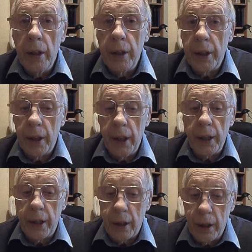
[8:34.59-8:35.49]
to
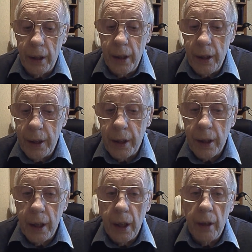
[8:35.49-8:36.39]
get to Leeds
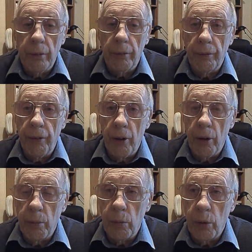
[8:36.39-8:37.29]

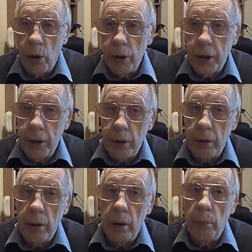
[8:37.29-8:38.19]
from
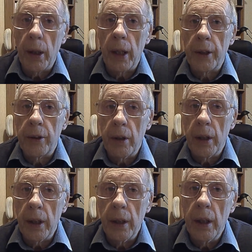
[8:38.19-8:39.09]
Royston by
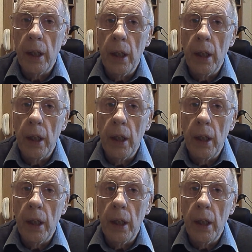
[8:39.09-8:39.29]
train.